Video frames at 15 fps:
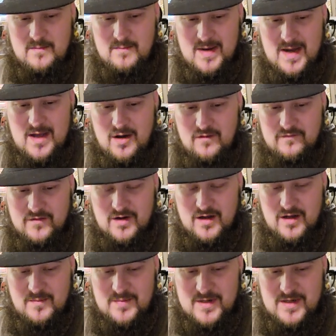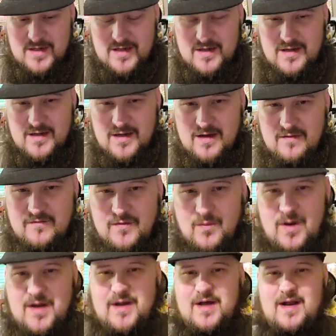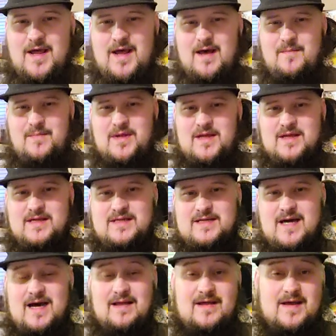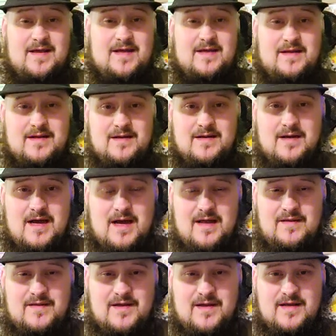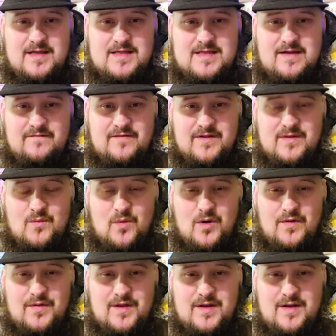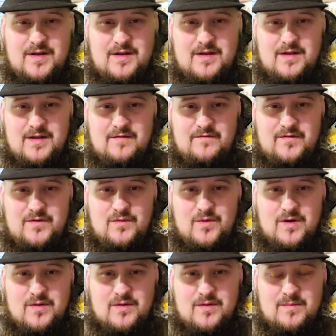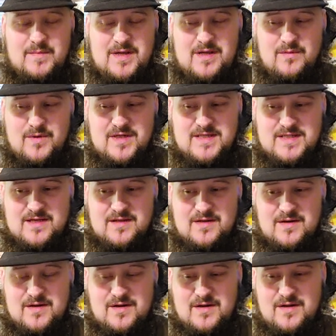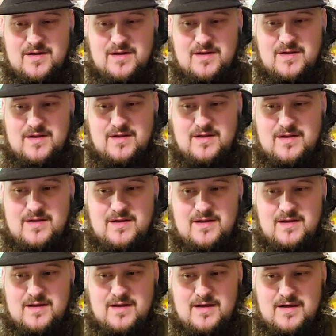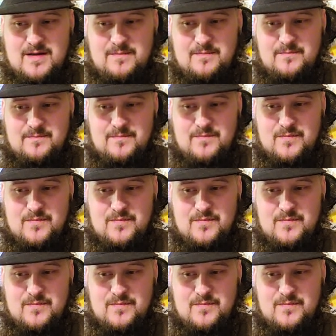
my overall opinion of the Whatnot app is I like it. I think it's definitely worth it if you want to be a reseller. Um,